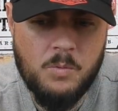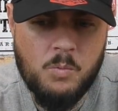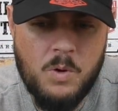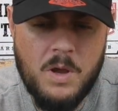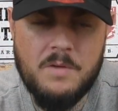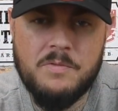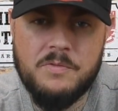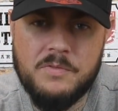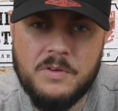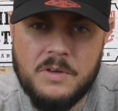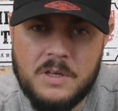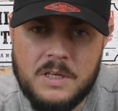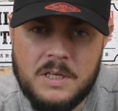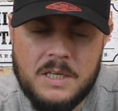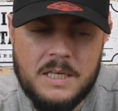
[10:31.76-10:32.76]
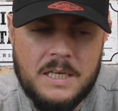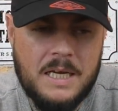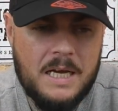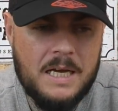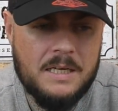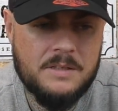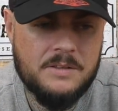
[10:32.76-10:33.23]
width,
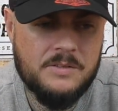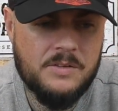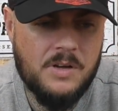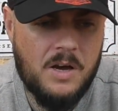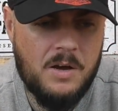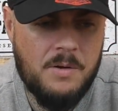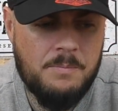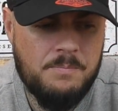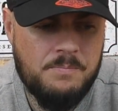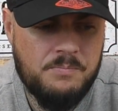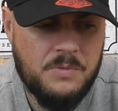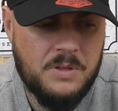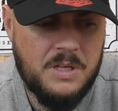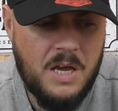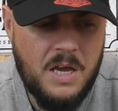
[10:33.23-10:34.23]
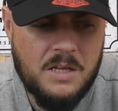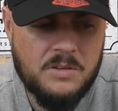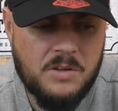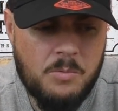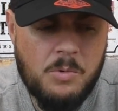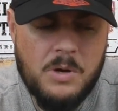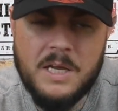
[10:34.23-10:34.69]
and yeah,
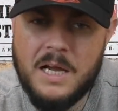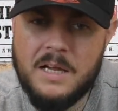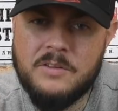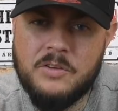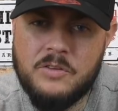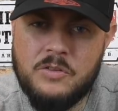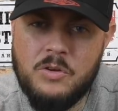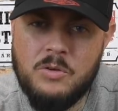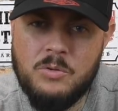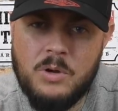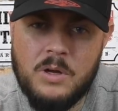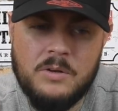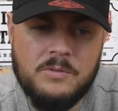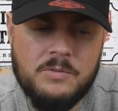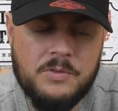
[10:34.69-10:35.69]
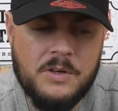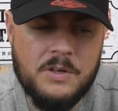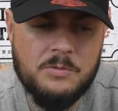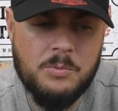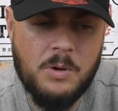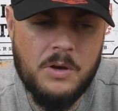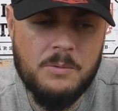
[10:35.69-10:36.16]
done what he had to do. And for
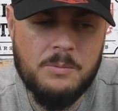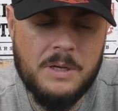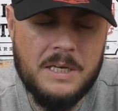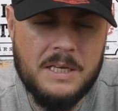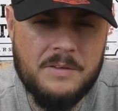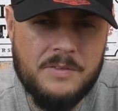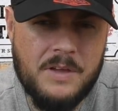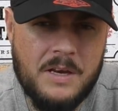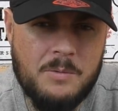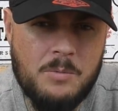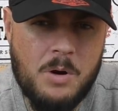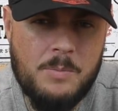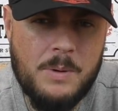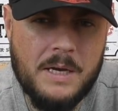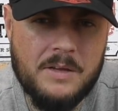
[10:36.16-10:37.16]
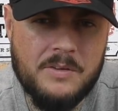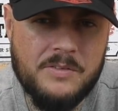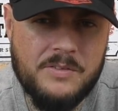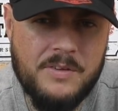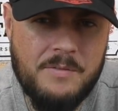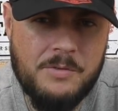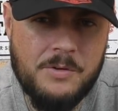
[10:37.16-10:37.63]
this one, I'm going to give Danny Welbeck a
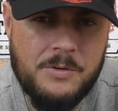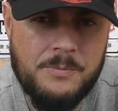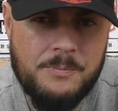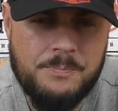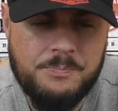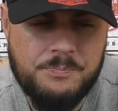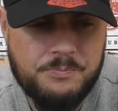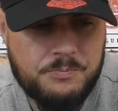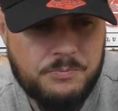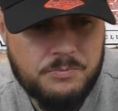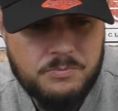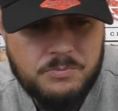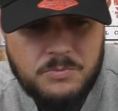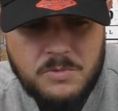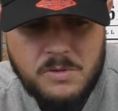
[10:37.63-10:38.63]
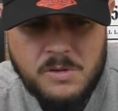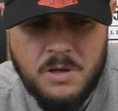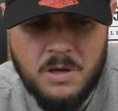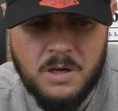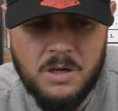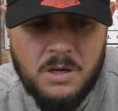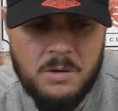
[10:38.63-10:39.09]
7.
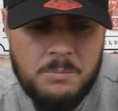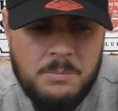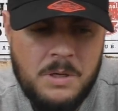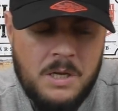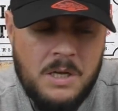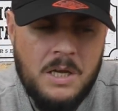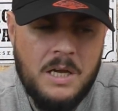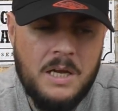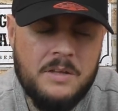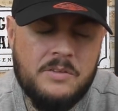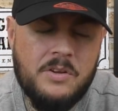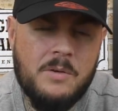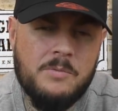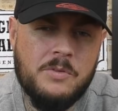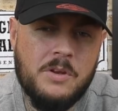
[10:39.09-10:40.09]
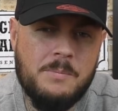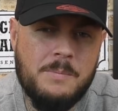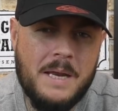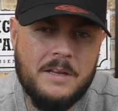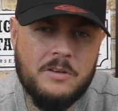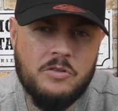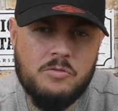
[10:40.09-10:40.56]
In terms of the
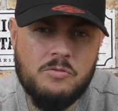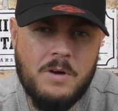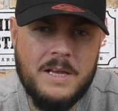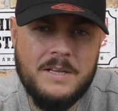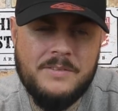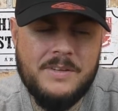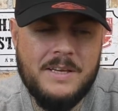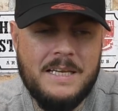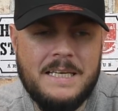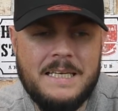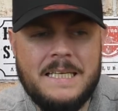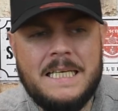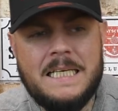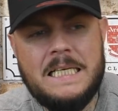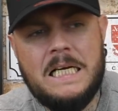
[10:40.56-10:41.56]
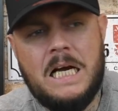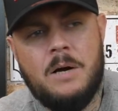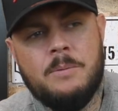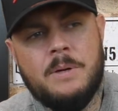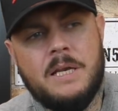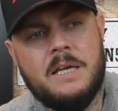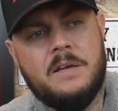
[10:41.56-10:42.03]
manager rating,
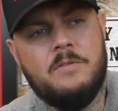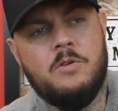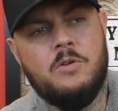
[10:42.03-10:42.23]
I'm going to give